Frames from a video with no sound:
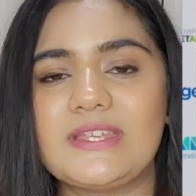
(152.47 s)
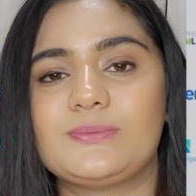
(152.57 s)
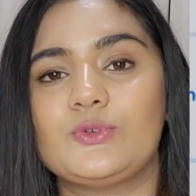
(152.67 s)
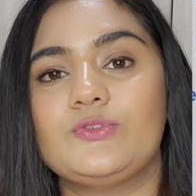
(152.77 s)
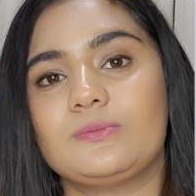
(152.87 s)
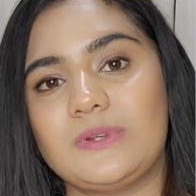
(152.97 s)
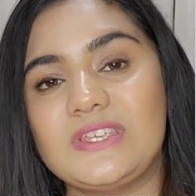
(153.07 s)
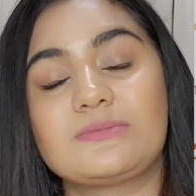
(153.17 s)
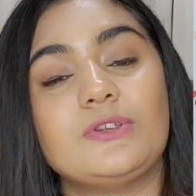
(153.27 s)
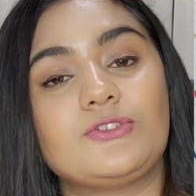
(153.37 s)
has proven
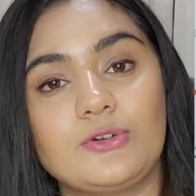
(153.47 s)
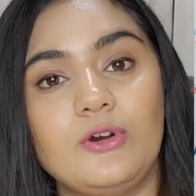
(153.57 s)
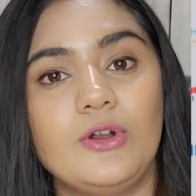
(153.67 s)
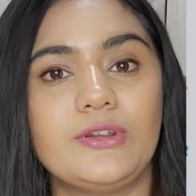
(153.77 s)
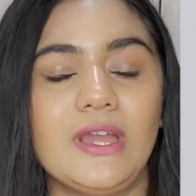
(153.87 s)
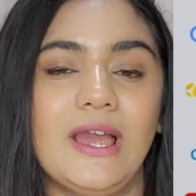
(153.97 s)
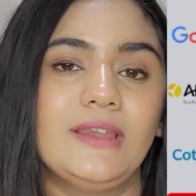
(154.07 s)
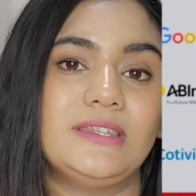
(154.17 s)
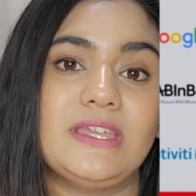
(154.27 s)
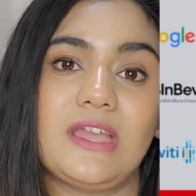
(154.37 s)
placement record
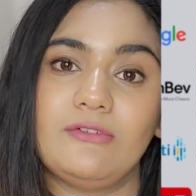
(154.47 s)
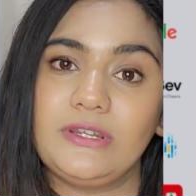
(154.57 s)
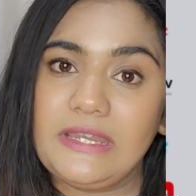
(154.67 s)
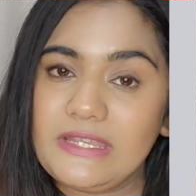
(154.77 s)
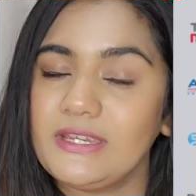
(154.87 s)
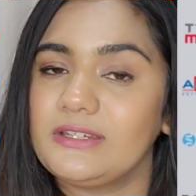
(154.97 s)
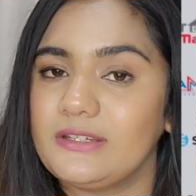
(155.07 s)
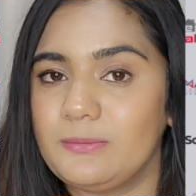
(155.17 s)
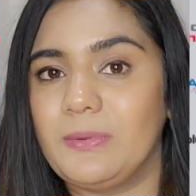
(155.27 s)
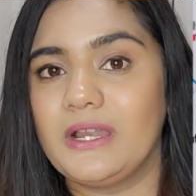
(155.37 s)
and they have a
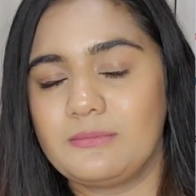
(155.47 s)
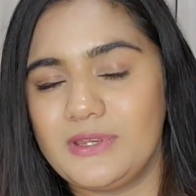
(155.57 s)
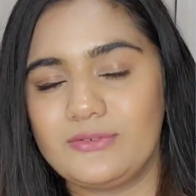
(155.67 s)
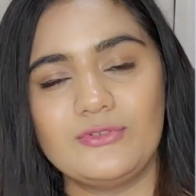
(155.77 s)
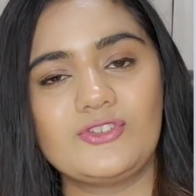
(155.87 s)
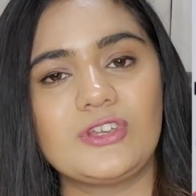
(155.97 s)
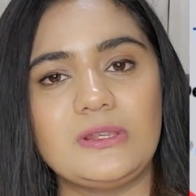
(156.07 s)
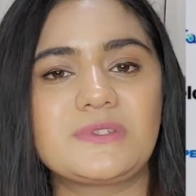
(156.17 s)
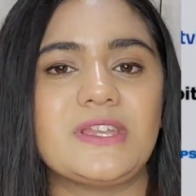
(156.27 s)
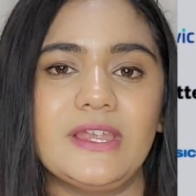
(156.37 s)
dedicated department which
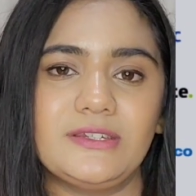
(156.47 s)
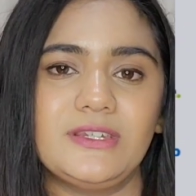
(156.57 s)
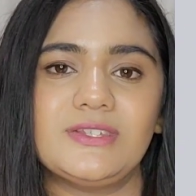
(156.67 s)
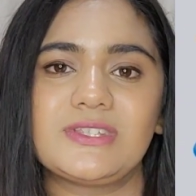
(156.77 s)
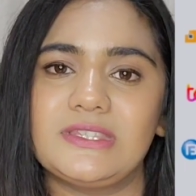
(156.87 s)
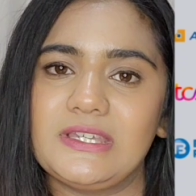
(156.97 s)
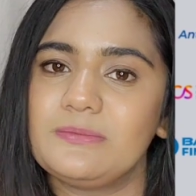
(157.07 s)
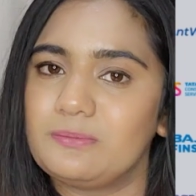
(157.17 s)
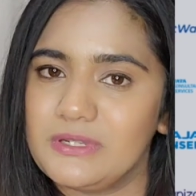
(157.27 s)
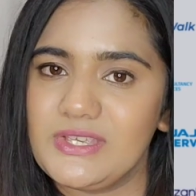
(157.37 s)
helps candidates in
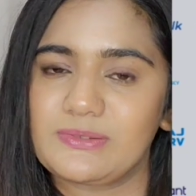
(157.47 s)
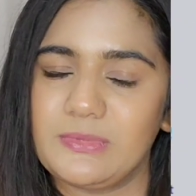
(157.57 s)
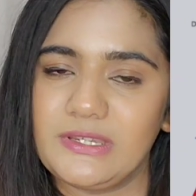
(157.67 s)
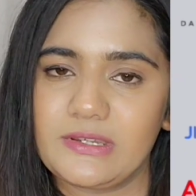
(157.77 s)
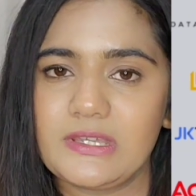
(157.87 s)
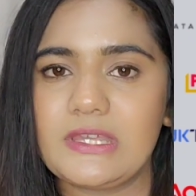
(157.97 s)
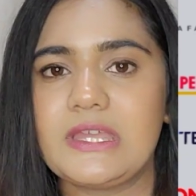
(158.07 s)
their placement.